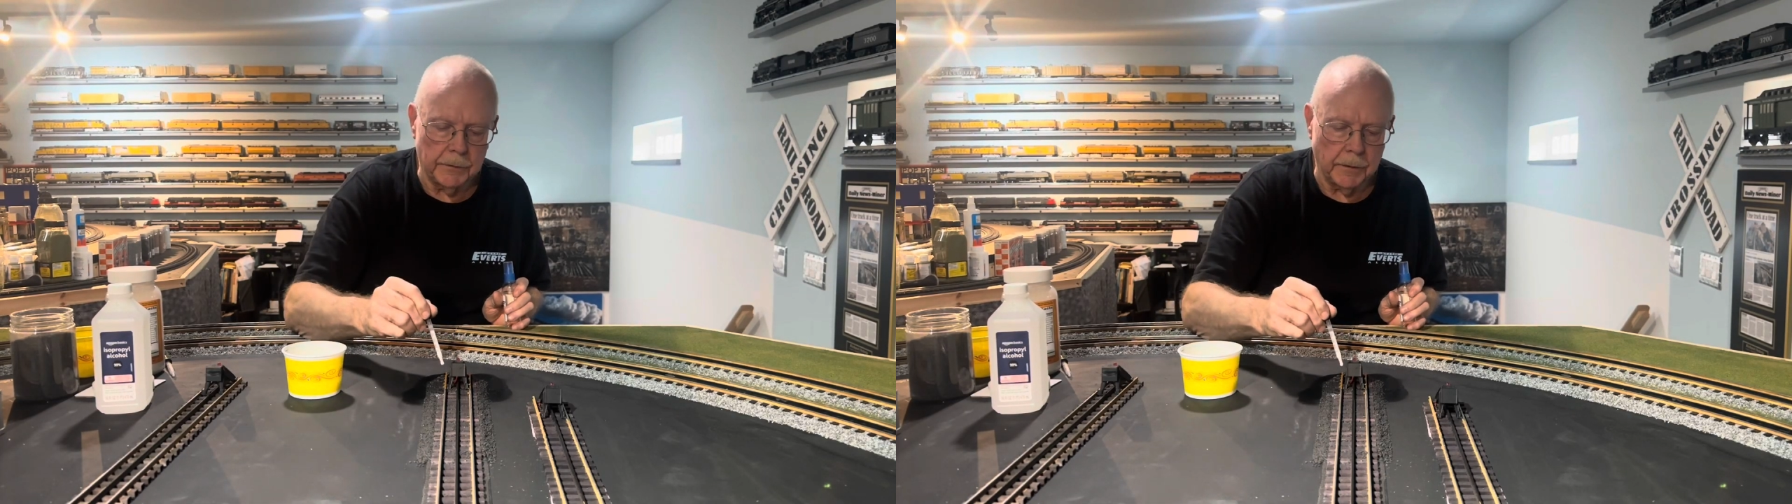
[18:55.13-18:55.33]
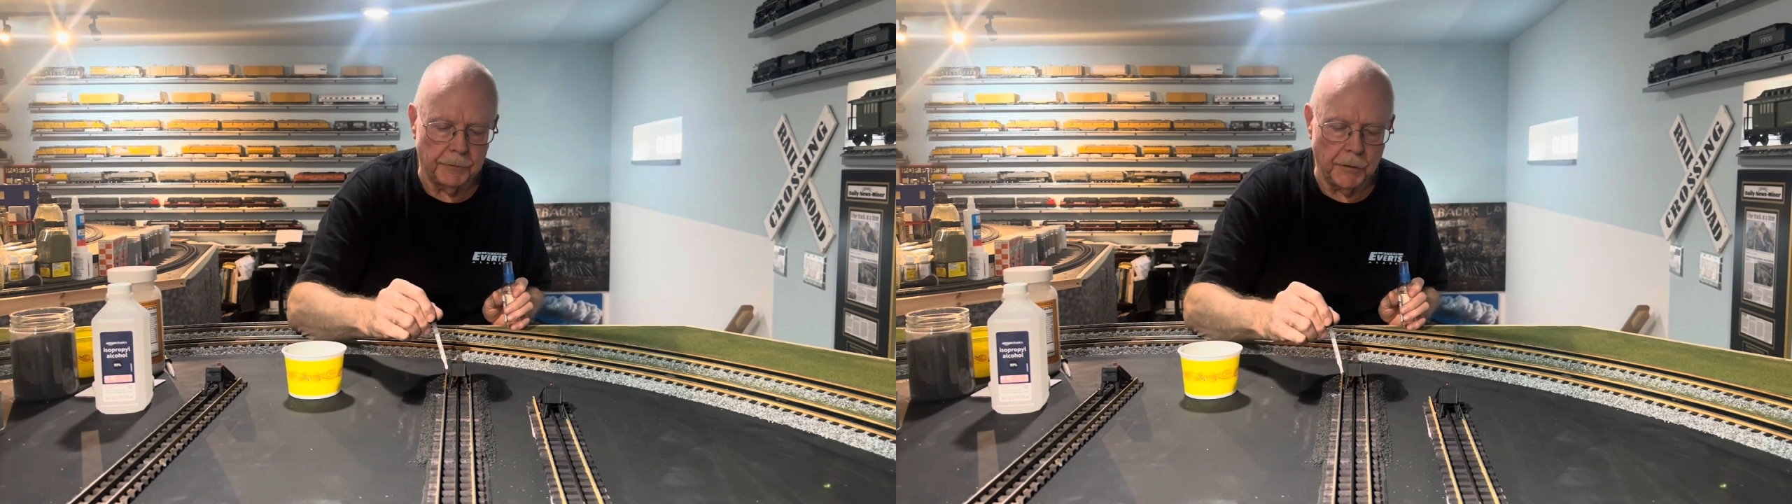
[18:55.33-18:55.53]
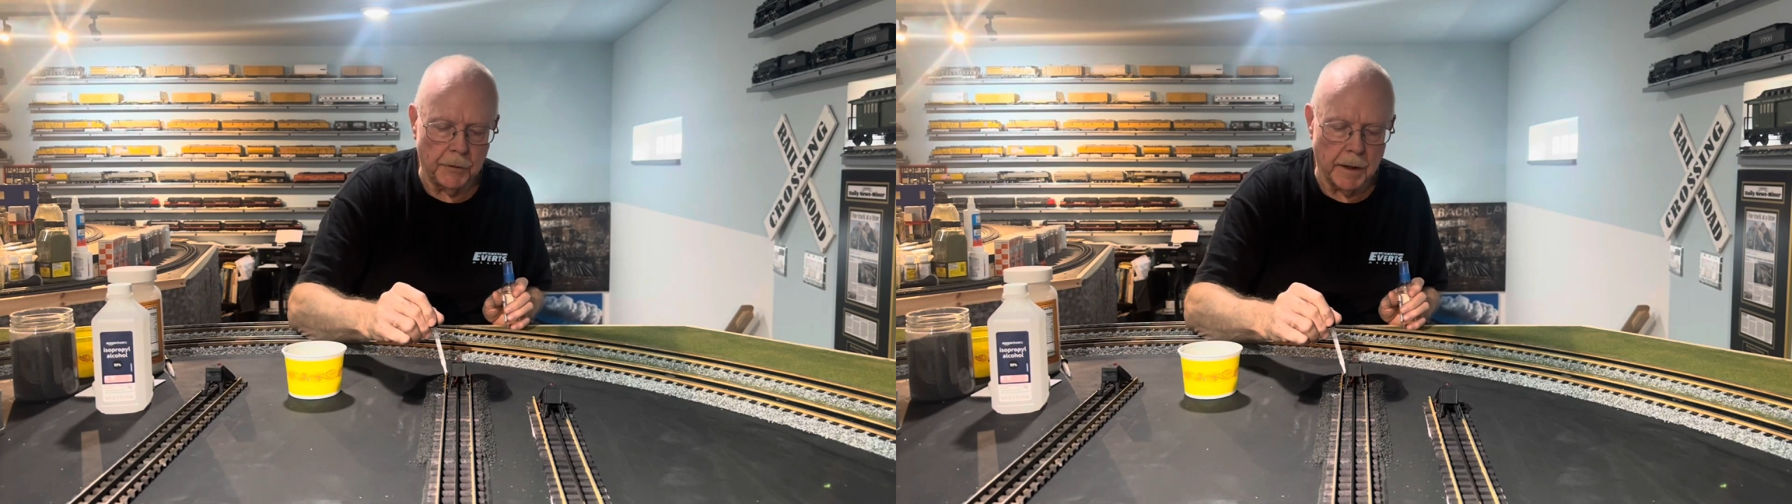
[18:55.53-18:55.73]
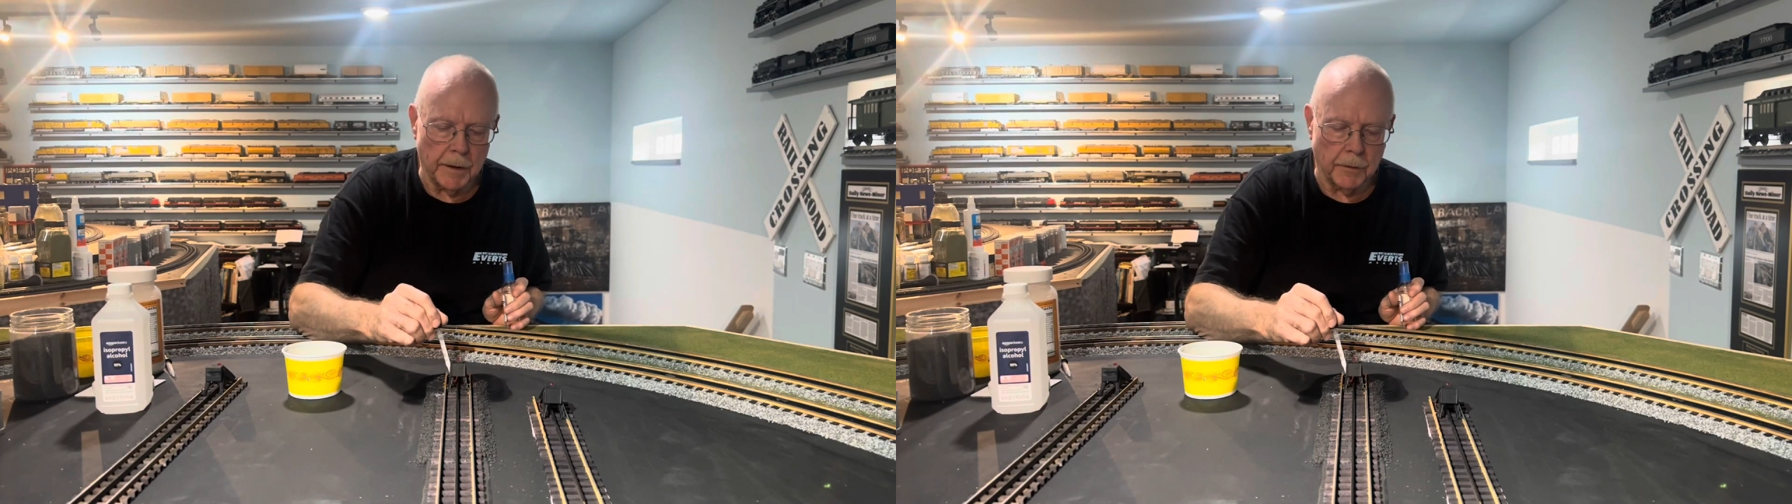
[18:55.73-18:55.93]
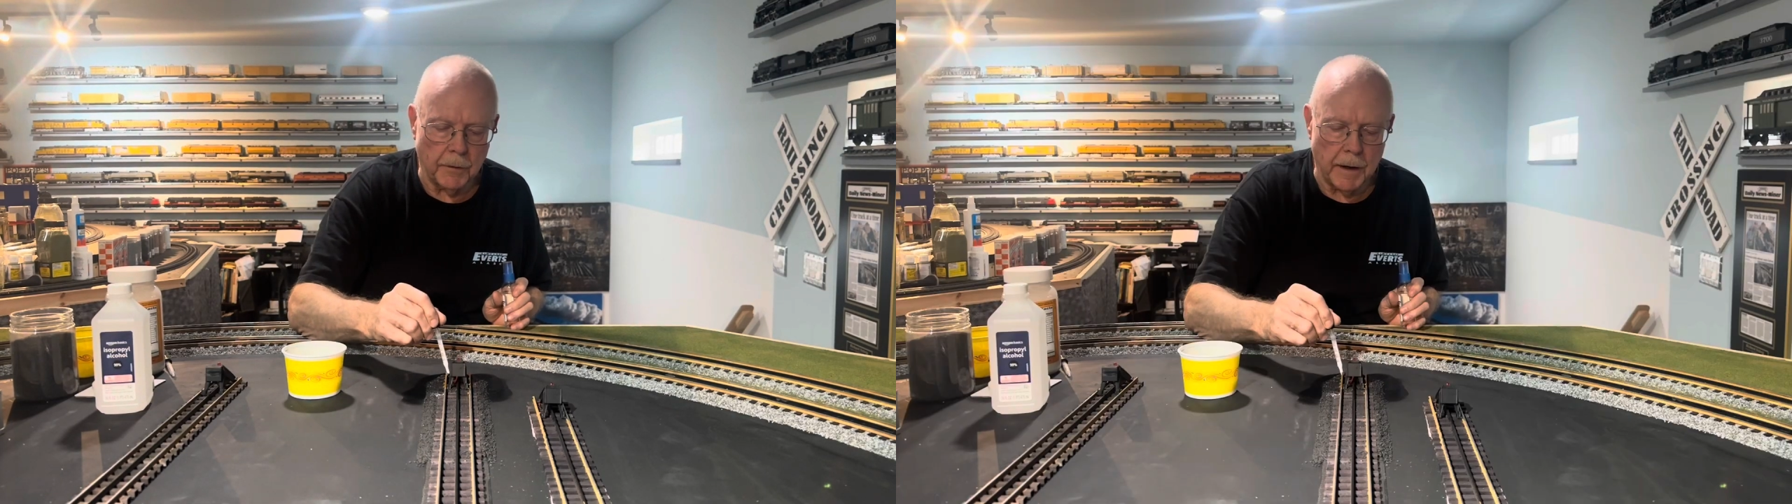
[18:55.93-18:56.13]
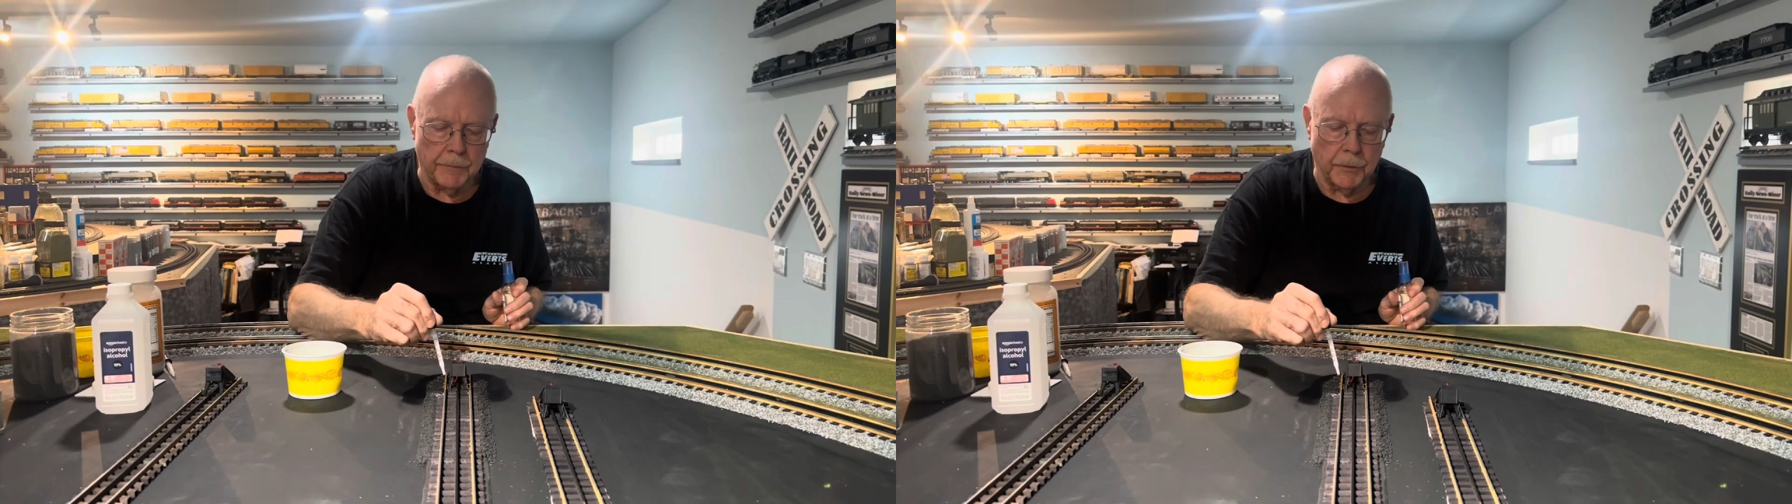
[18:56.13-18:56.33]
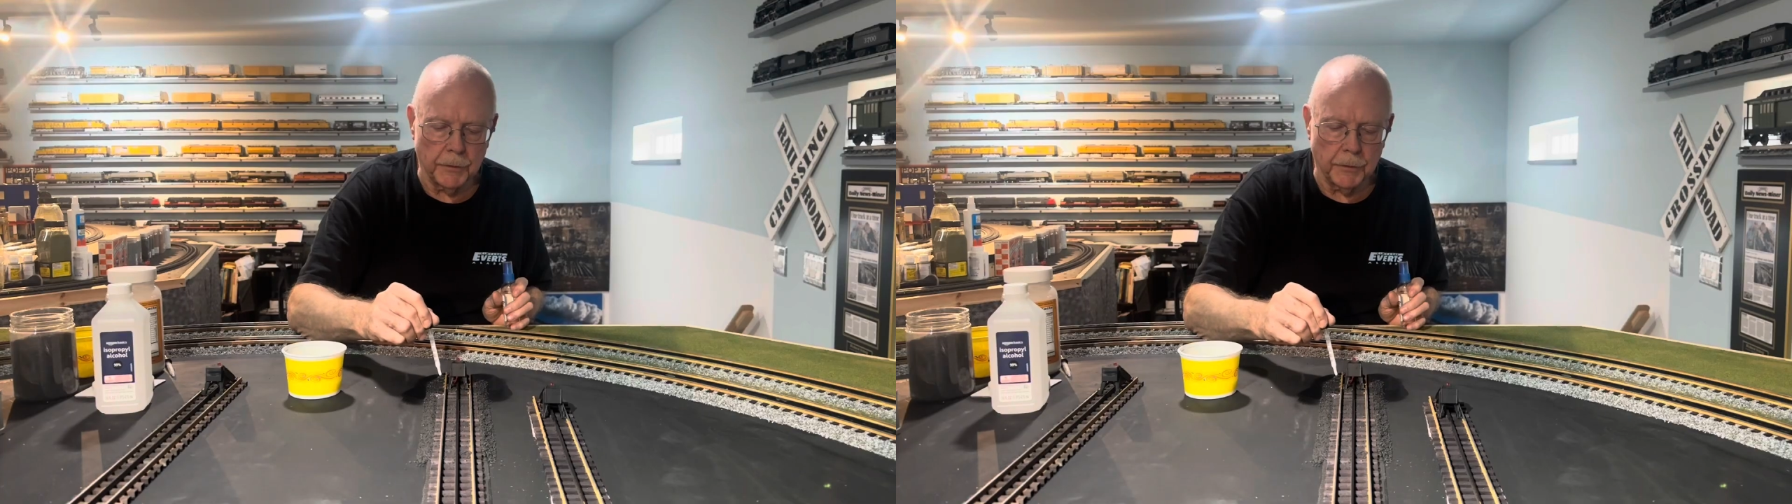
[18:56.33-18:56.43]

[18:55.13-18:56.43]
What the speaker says: if you got a gravel